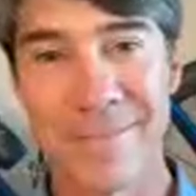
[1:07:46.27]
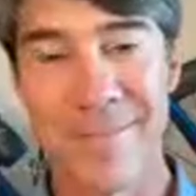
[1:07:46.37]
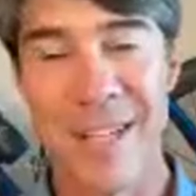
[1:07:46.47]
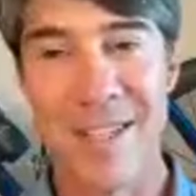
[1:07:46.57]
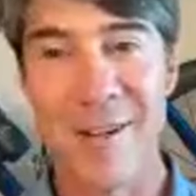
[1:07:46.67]

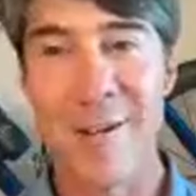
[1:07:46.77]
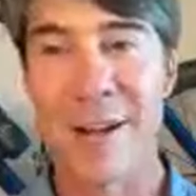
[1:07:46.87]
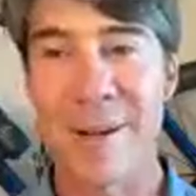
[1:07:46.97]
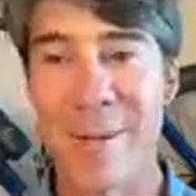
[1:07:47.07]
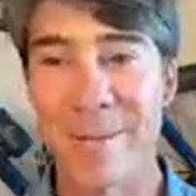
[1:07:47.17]
That's
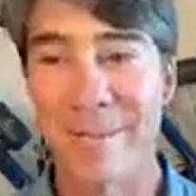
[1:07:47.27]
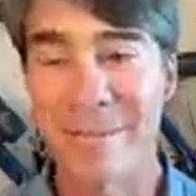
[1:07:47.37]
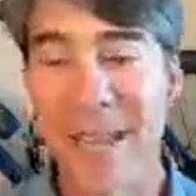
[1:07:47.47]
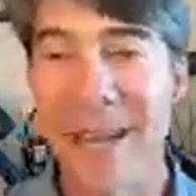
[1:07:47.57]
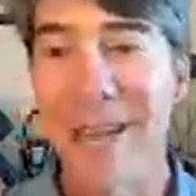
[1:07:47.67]
incredible.
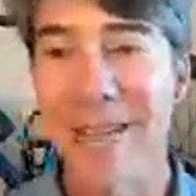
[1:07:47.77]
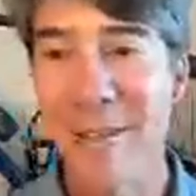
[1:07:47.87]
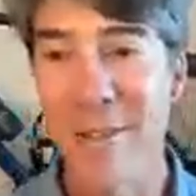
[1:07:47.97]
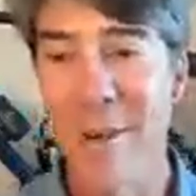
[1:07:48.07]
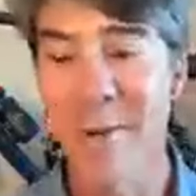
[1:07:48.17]
Yeah.
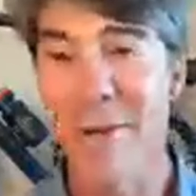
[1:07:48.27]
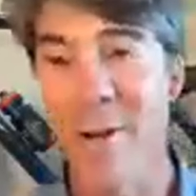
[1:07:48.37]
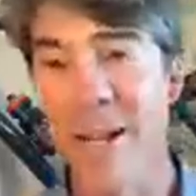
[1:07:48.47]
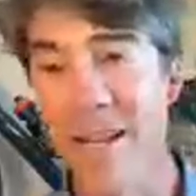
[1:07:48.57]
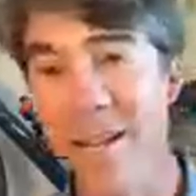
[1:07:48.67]
Number
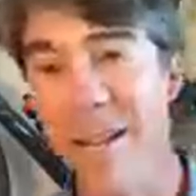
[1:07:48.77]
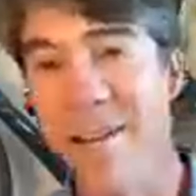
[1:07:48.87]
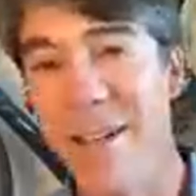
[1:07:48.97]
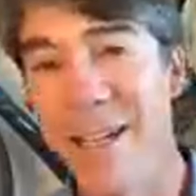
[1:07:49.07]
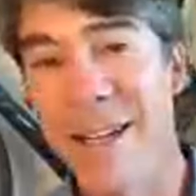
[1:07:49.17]
three. I love
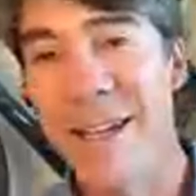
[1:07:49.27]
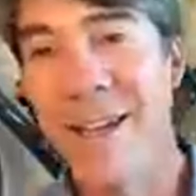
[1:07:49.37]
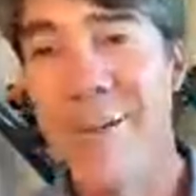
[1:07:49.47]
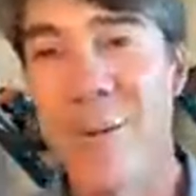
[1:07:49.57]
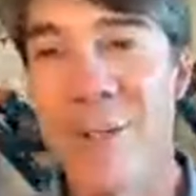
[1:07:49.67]
it.
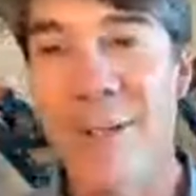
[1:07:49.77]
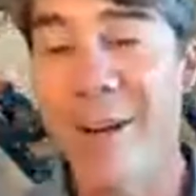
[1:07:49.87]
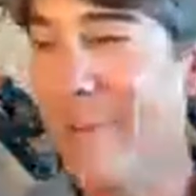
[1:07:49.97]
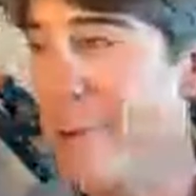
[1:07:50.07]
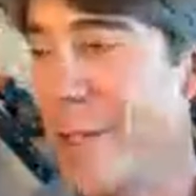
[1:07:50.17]
Well,
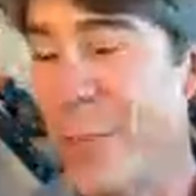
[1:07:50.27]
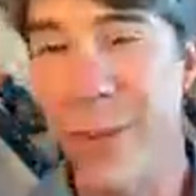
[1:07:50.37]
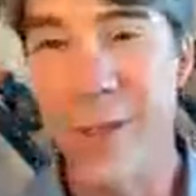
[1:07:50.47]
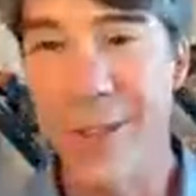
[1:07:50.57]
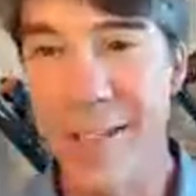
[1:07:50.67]
sorry if we
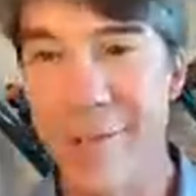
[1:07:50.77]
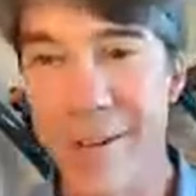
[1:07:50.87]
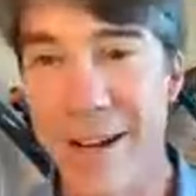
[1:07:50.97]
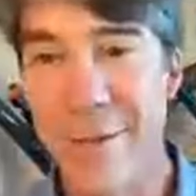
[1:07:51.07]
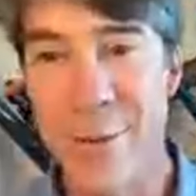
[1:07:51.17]
spoiled it
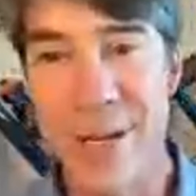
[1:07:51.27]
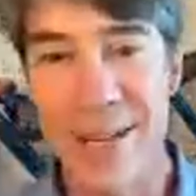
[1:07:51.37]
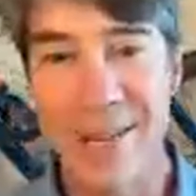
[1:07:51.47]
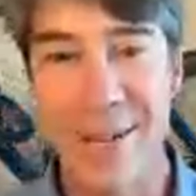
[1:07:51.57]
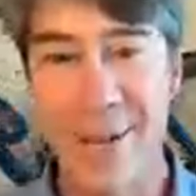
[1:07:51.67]
for
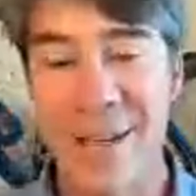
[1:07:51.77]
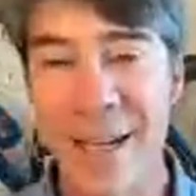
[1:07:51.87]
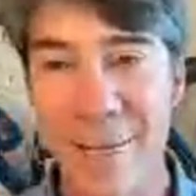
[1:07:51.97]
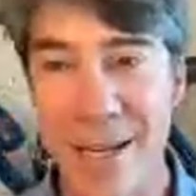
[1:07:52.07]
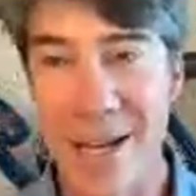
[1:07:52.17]
everyone or
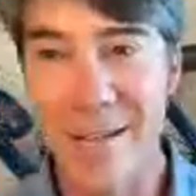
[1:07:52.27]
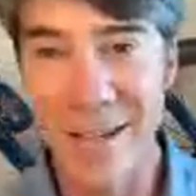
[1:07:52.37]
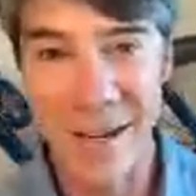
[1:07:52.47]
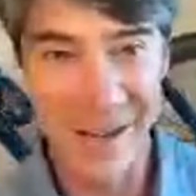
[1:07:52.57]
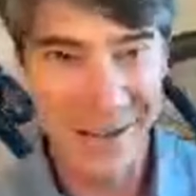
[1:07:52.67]
anyone out
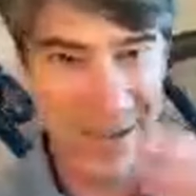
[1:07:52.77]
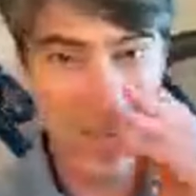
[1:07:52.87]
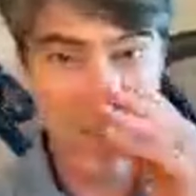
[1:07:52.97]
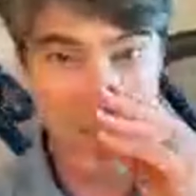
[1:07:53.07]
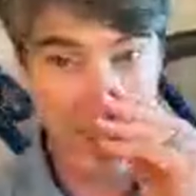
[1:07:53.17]
there,
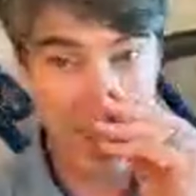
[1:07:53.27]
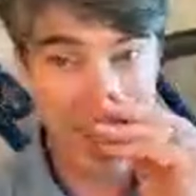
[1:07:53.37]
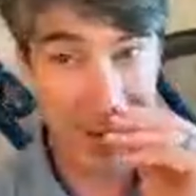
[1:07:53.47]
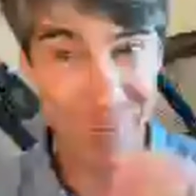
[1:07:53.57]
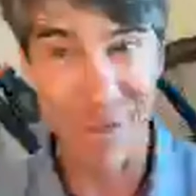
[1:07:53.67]
uh, but
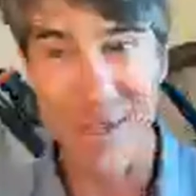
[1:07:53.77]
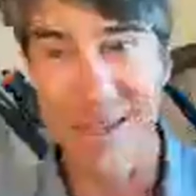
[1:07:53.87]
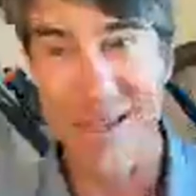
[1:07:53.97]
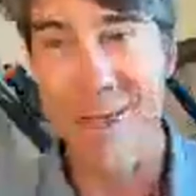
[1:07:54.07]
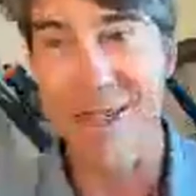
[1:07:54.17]
I don't really
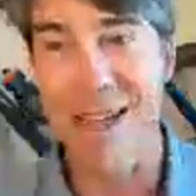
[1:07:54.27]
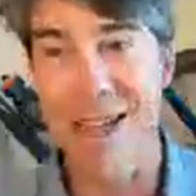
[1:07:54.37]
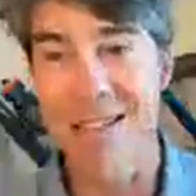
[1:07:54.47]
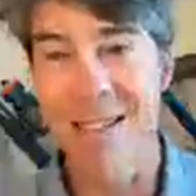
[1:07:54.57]
think we did.